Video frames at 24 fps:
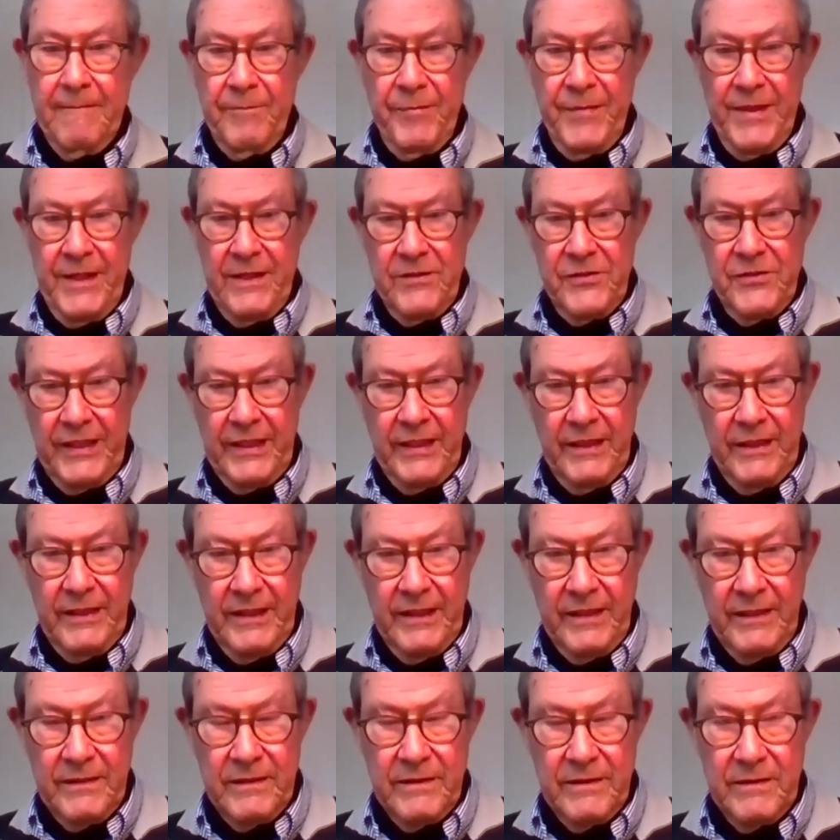And
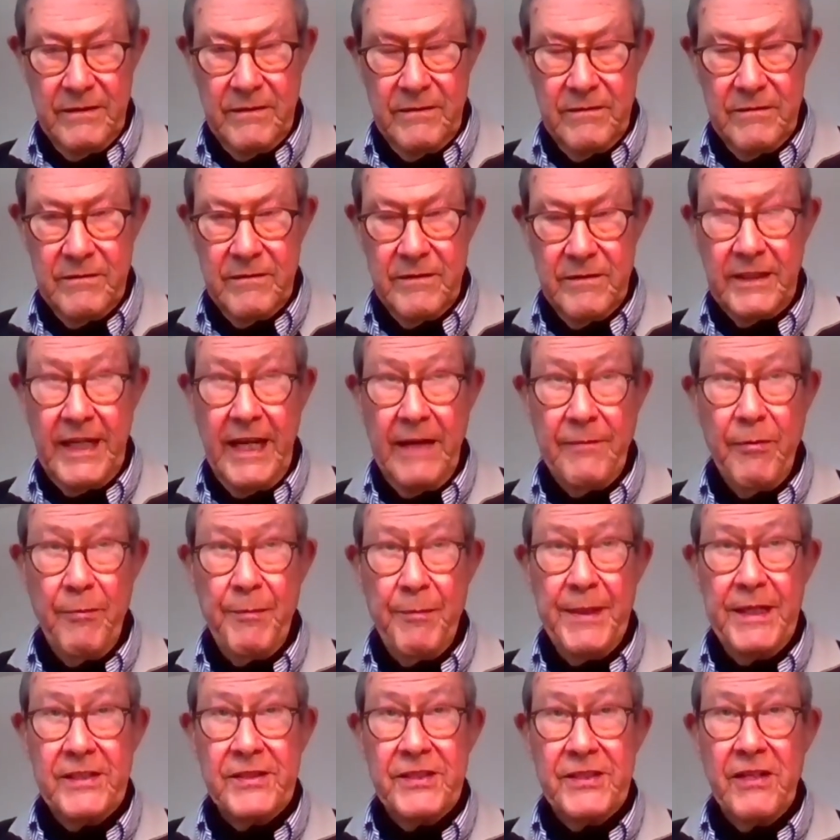secondly, the
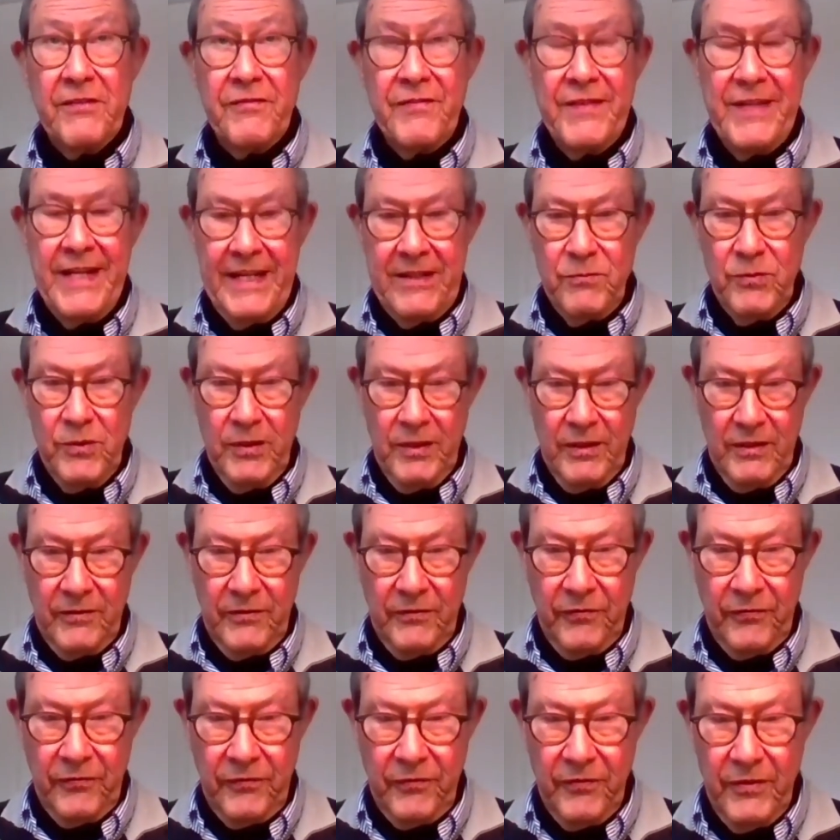capability of
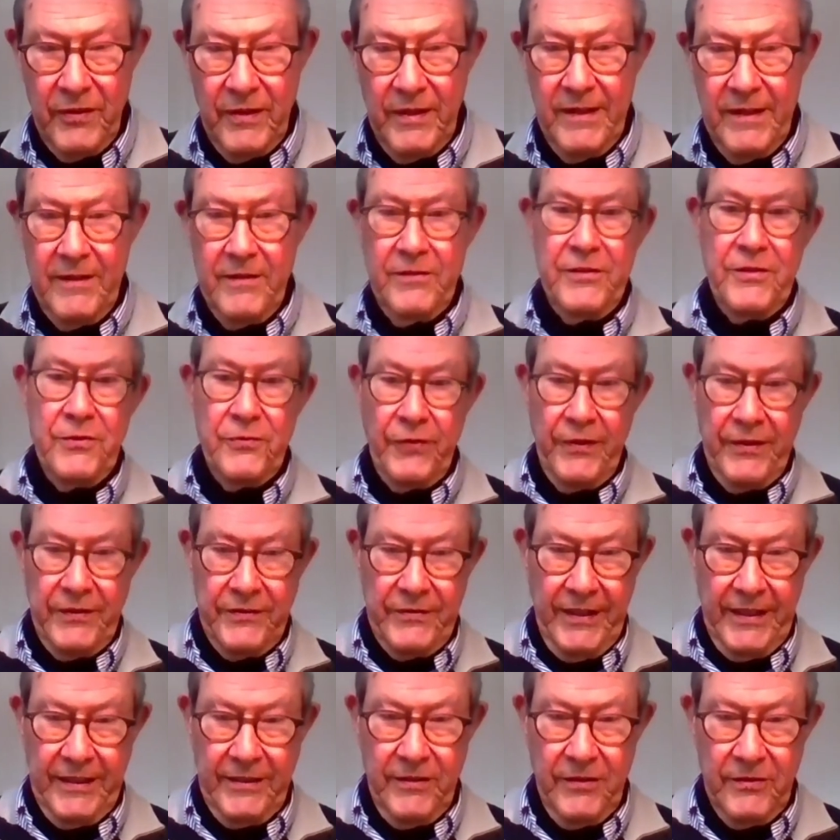networks using
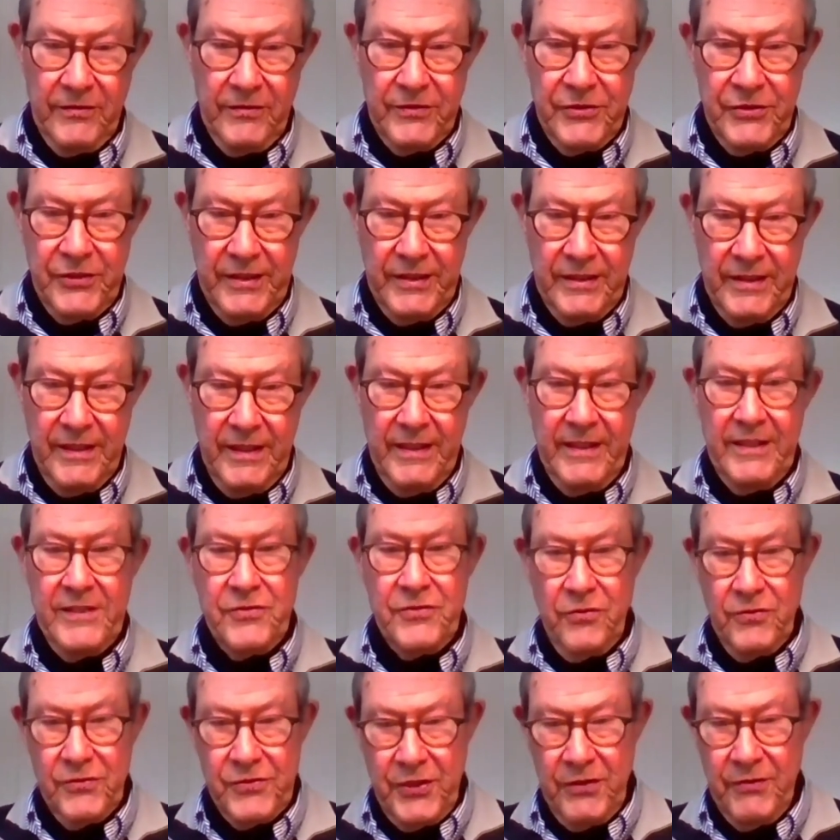technology is
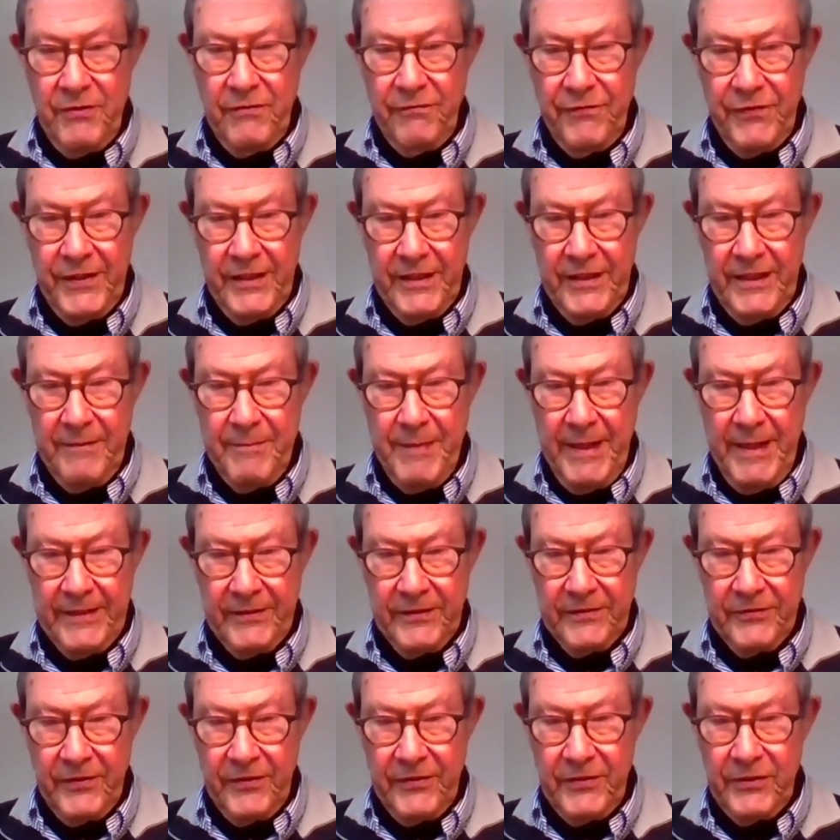also infinitely better.
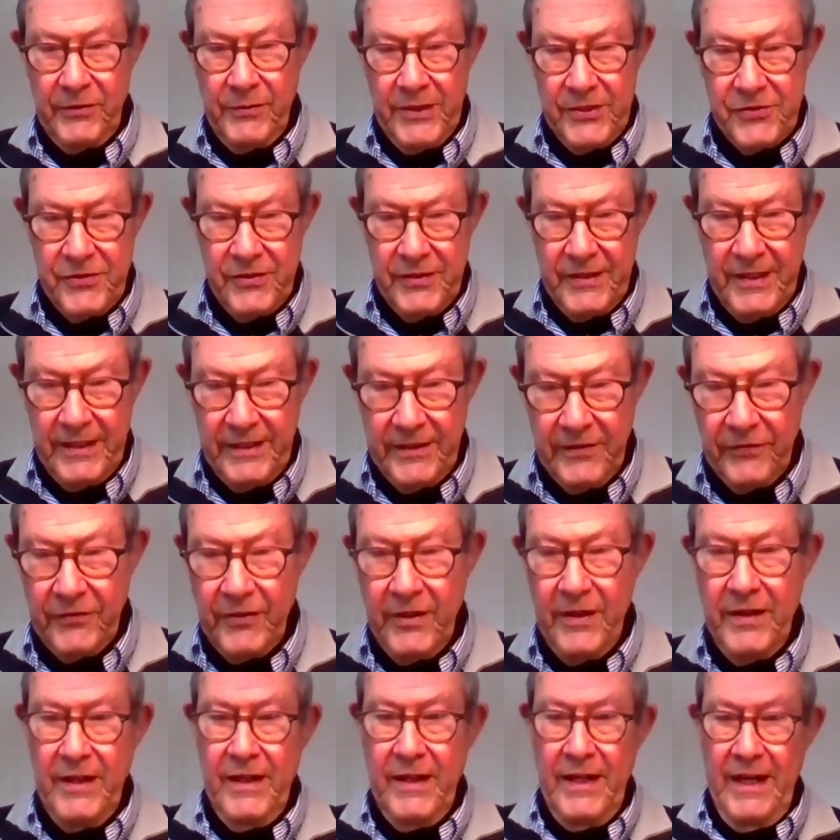So the question then is,
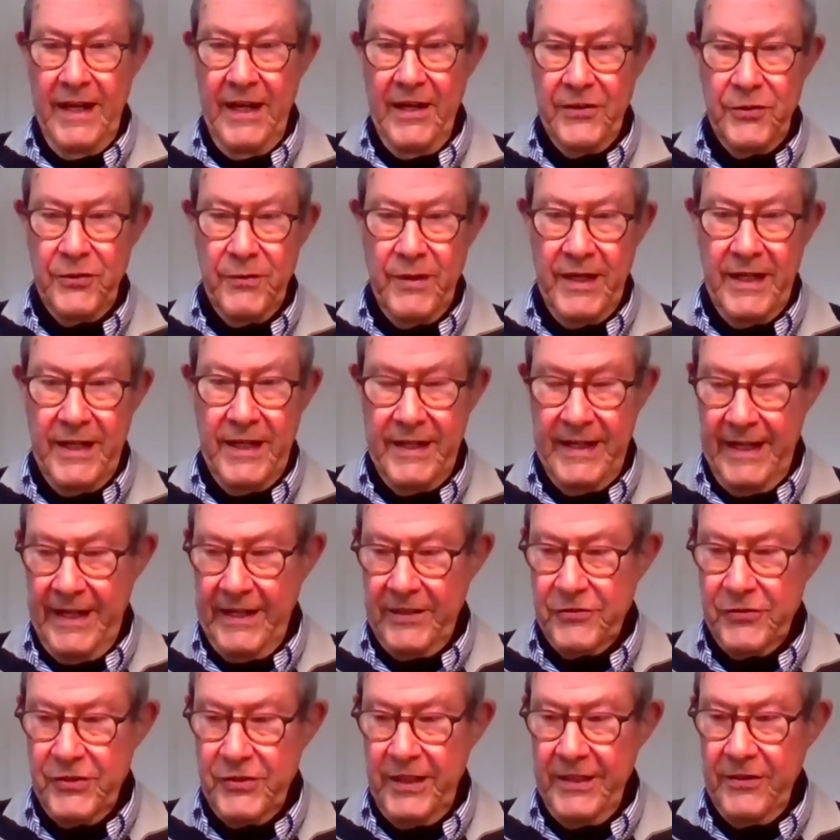how do I
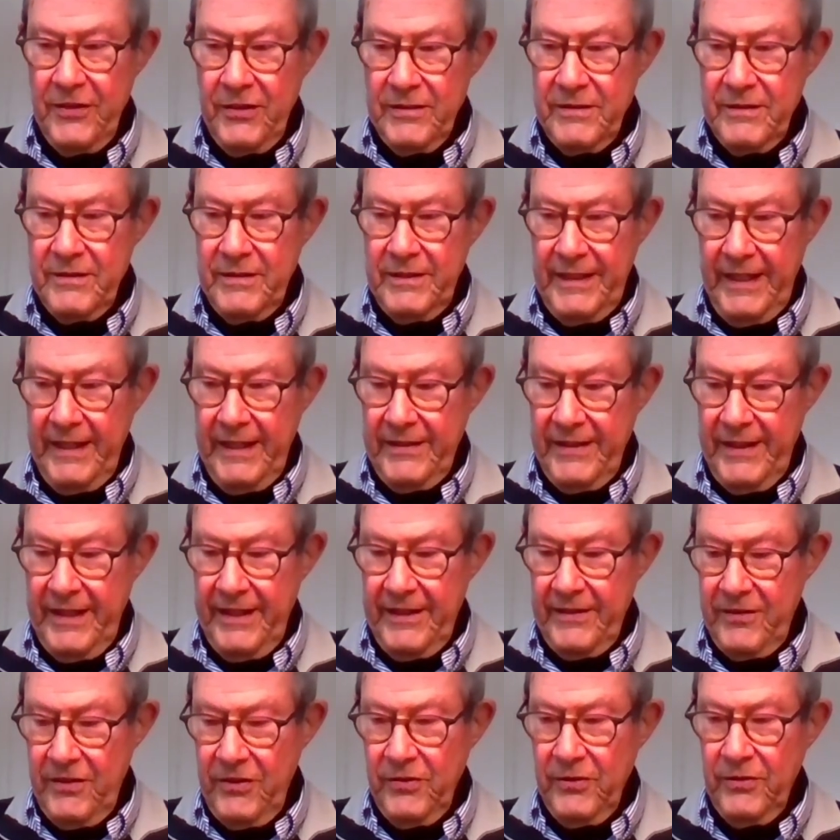actually get that
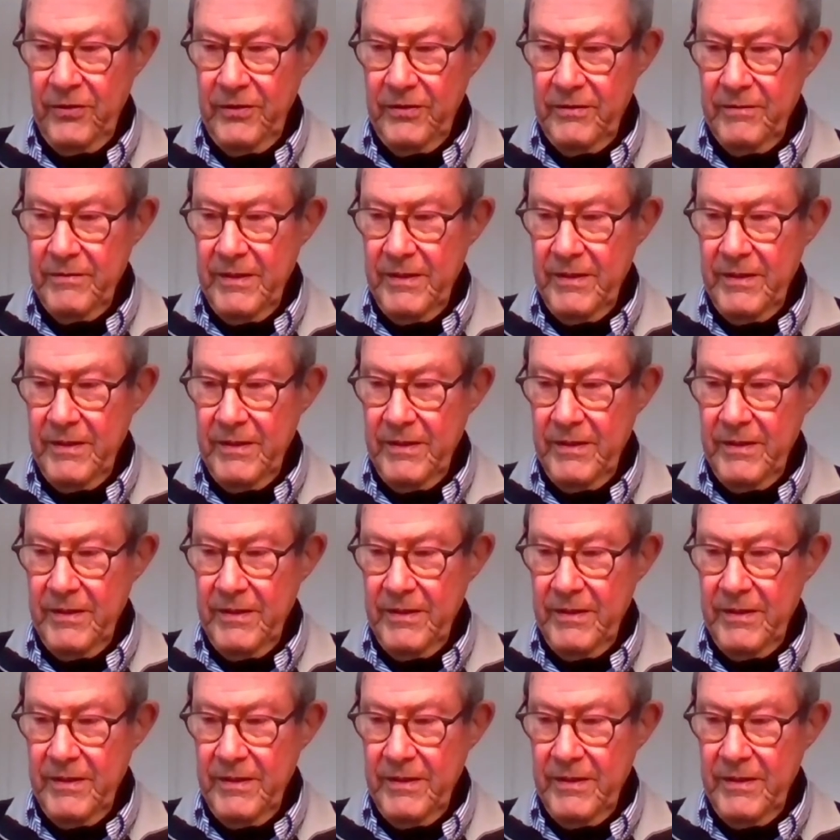whole